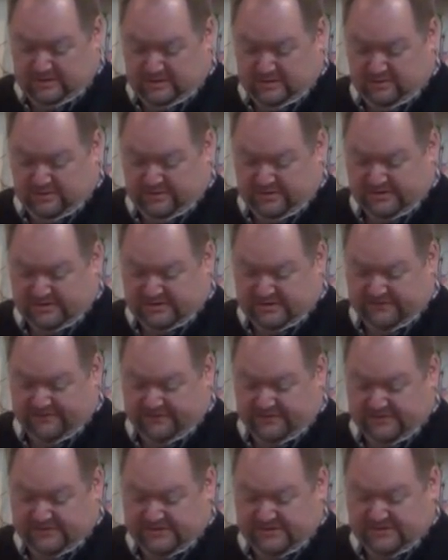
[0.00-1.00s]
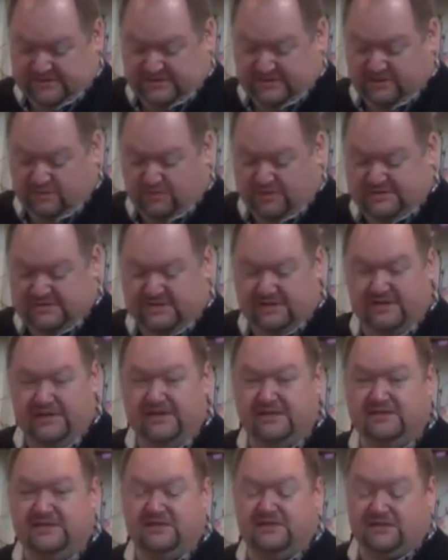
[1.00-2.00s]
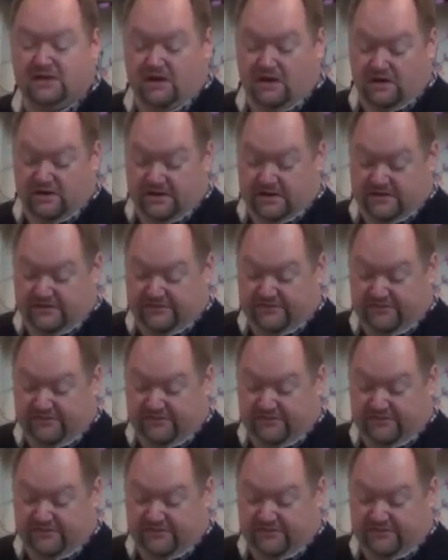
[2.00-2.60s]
And with his differences, he was an easy target